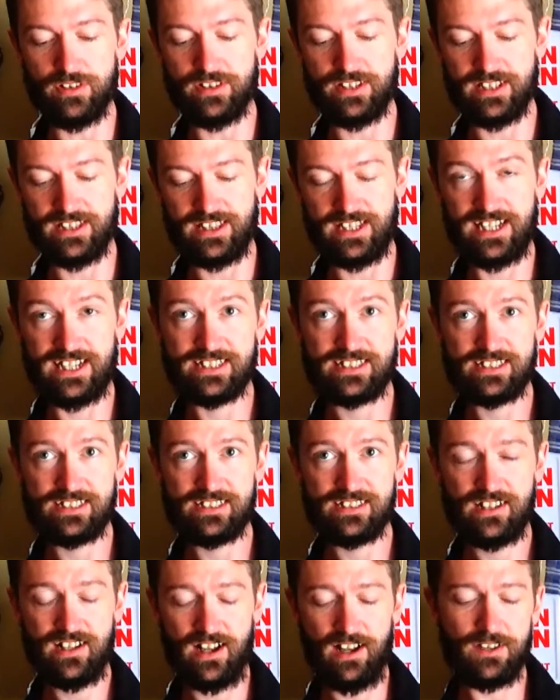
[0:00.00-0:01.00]
than
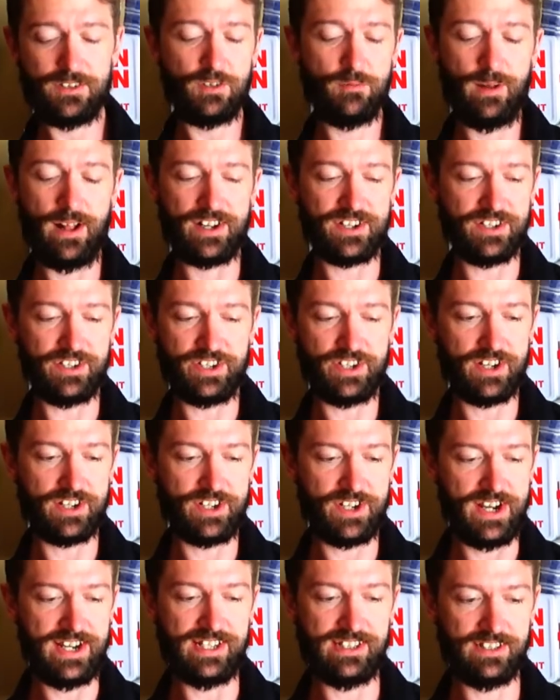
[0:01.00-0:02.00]
this. I also imagine just
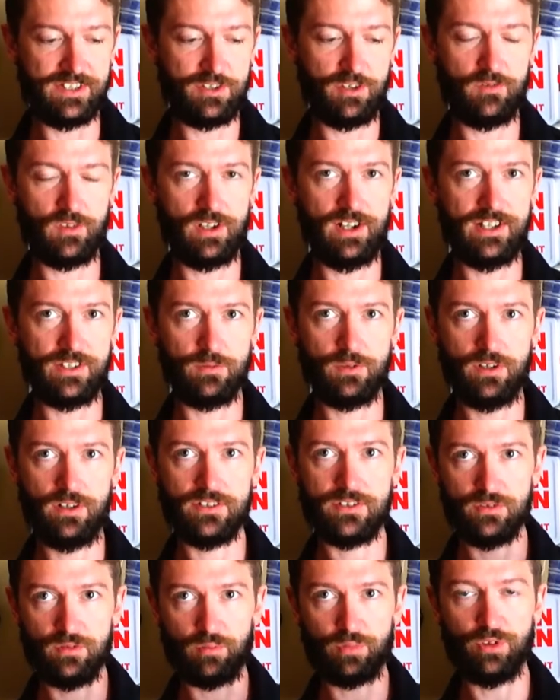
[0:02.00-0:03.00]
shaking this over ice would
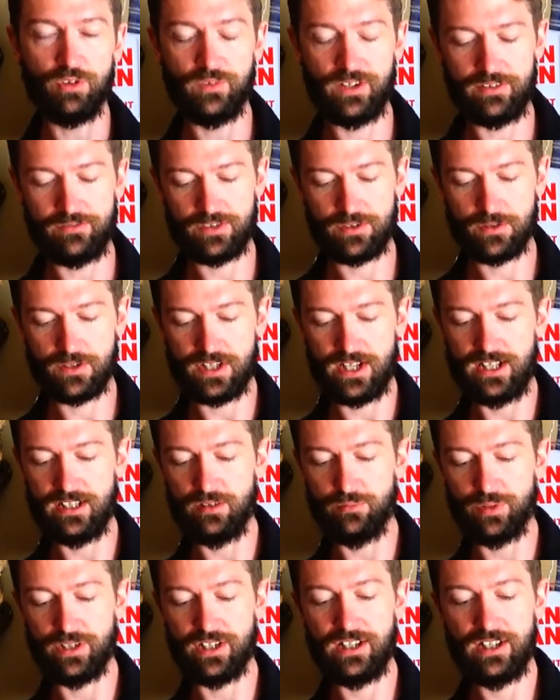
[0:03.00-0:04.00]
also improve it ever so slightly,
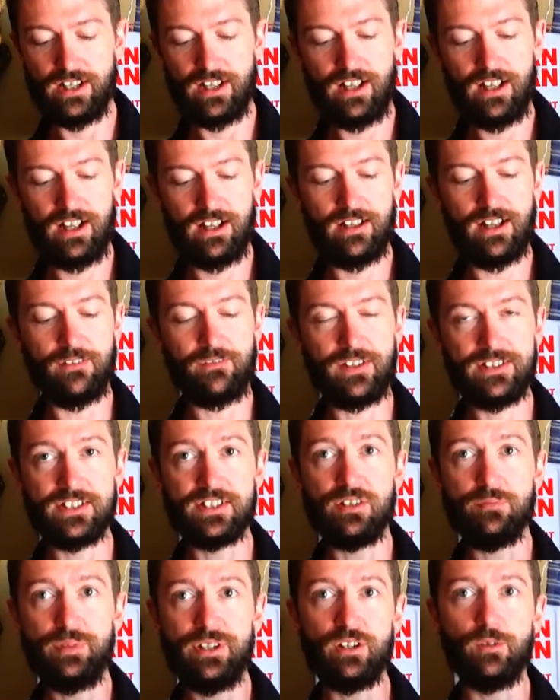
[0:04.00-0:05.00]
but I find this
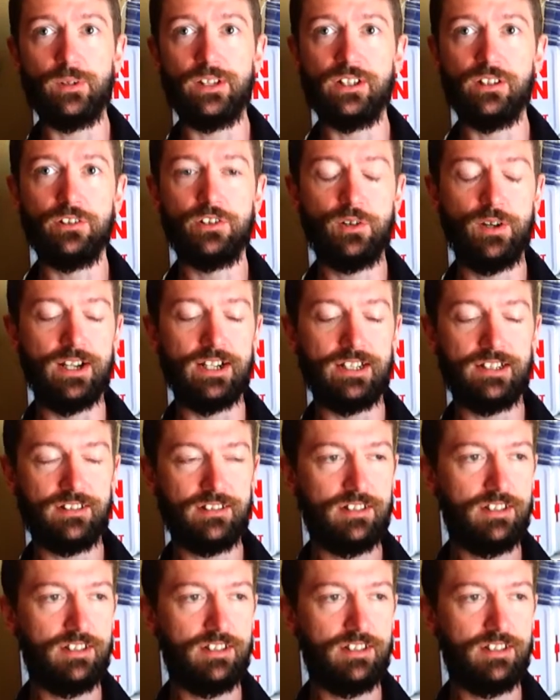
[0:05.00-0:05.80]
to be a really good drink.